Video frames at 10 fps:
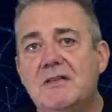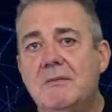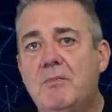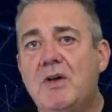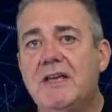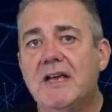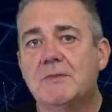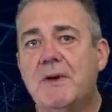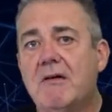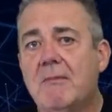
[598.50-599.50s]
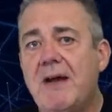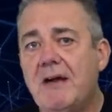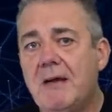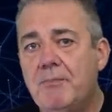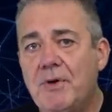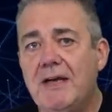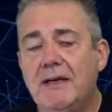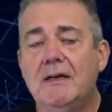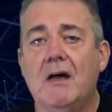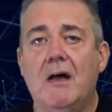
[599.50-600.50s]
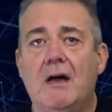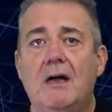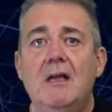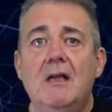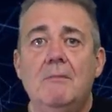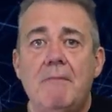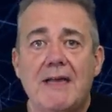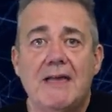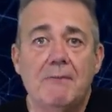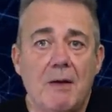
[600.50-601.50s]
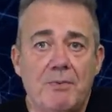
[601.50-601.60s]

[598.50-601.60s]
that working experimentally bring are making a